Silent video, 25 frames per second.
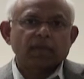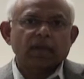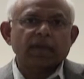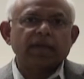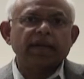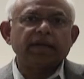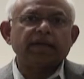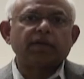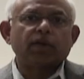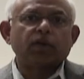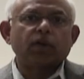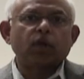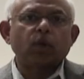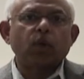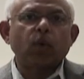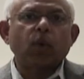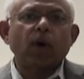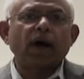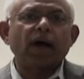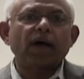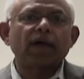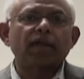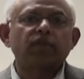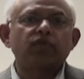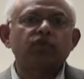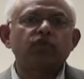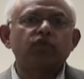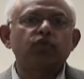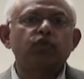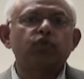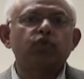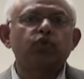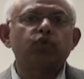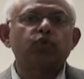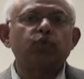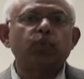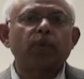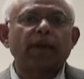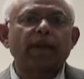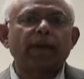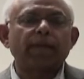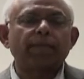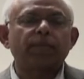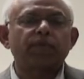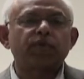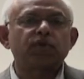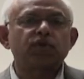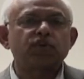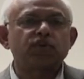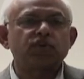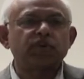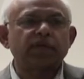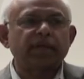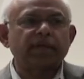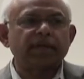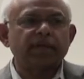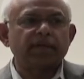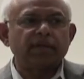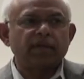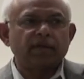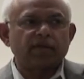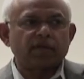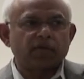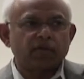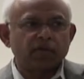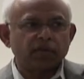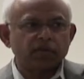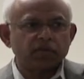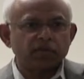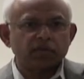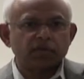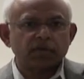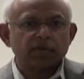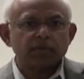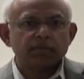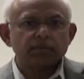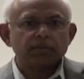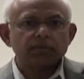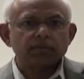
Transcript: It requires you to appreciate the risk